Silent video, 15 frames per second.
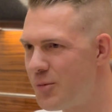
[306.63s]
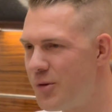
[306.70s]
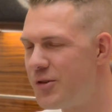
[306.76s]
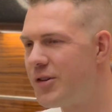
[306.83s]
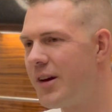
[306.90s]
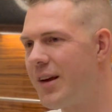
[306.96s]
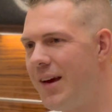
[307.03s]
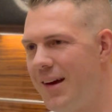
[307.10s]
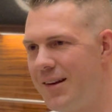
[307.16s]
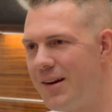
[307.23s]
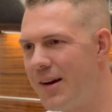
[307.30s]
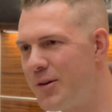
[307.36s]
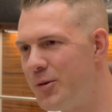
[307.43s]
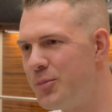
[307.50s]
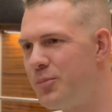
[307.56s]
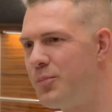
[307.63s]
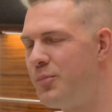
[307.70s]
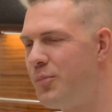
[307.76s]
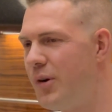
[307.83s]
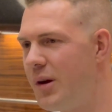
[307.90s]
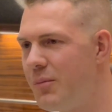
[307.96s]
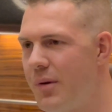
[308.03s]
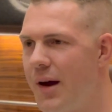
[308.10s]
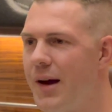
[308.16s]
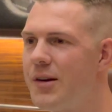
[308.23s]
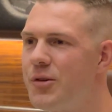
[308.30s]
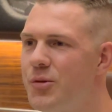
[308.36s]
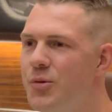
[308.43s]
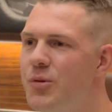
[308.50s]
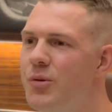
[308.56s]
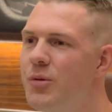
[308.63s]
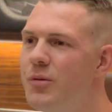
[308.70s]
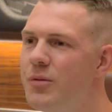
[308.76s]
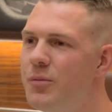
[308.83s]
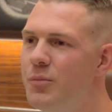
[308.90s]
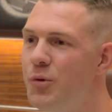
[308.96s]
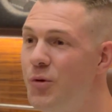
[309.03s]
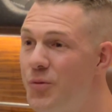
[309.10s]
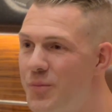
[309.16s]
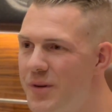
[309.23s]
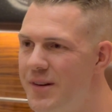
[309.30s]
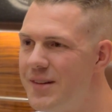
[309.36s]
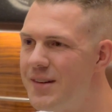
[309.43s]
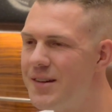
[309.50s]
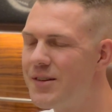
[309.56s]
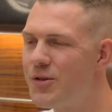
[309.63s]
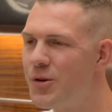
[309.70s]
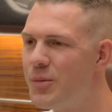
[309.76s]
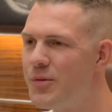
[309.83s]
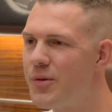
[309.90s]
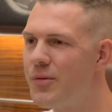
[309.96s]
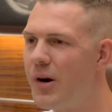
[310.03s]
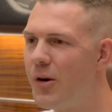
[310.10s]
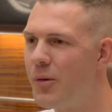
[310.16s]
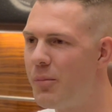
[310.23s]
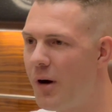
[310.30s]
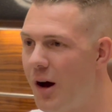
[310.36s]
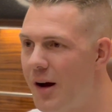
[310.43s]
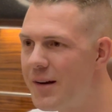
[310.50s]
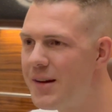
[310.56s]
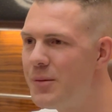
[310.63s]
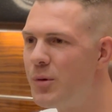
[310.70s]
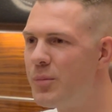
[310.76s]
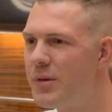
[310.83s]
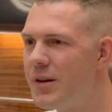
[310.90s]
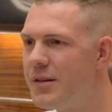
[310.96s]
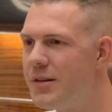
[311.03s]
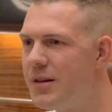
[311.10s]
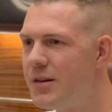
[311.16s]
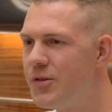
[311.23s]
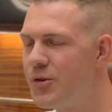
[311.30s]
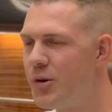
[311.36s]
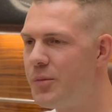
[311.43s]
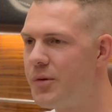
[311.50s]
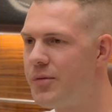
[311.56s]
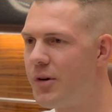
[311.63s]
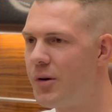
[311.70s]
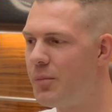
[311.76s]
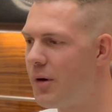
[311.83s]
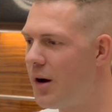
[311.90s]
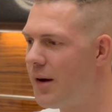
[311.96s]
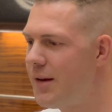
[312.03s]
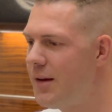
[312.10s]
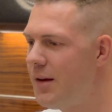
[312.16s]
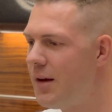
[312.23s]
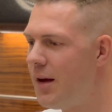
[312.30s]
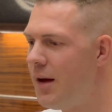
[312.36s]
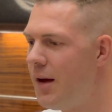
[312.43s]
which again I could bring back to movement in terms of our body, mobility in terms of our body.